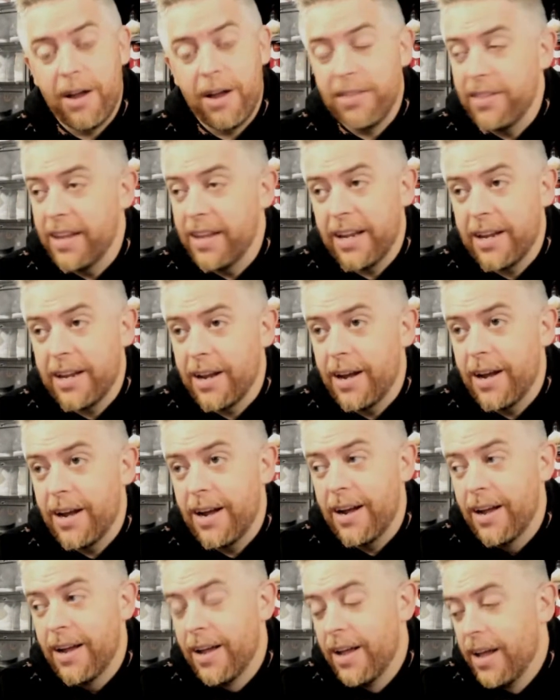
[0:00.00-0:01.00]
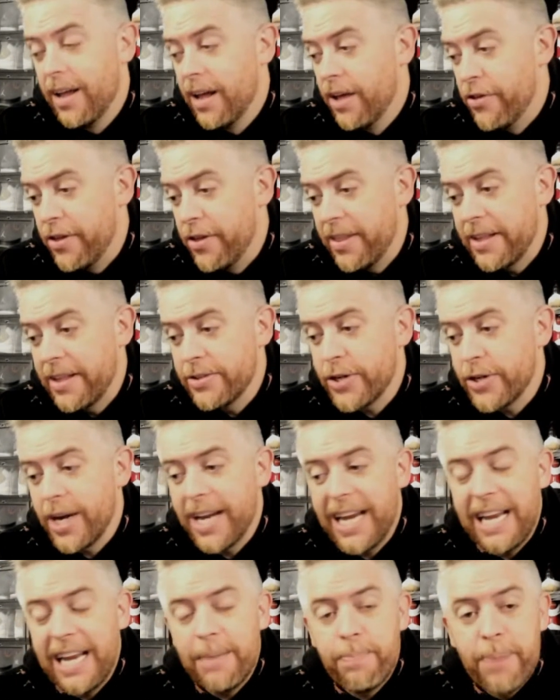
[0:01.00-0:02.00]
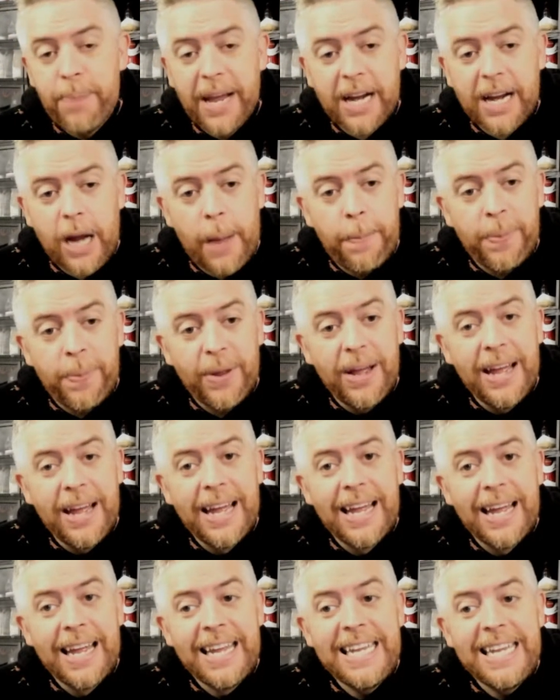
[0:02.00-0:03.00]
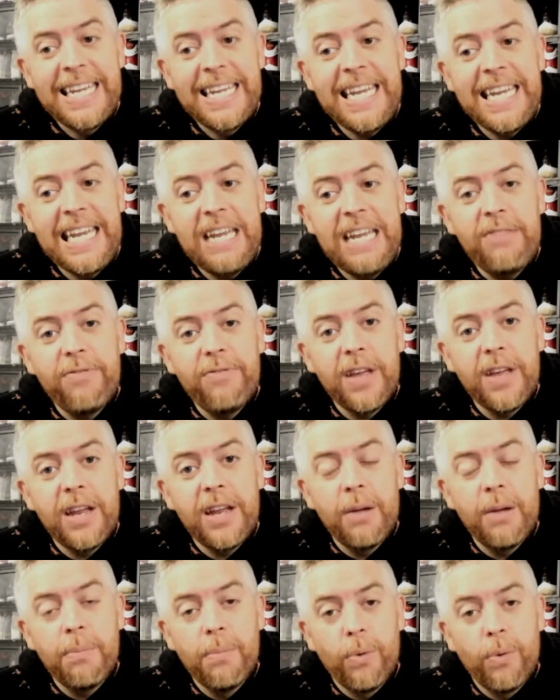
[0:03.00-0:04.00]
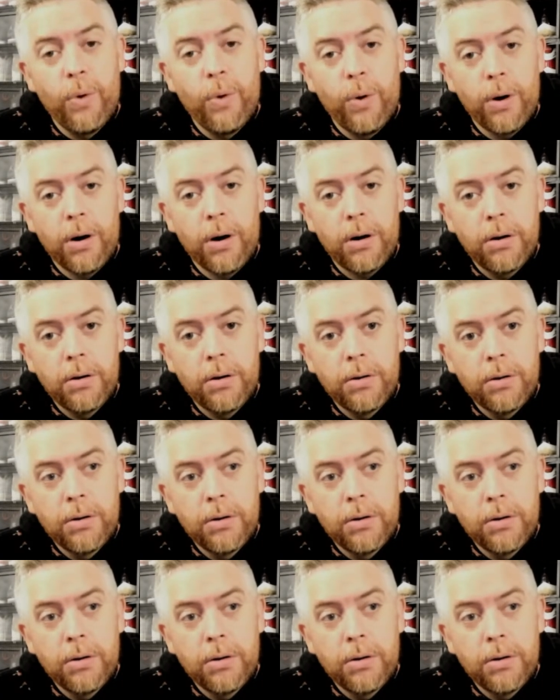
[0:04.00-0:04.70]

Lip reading: I think things are going to pick up even more,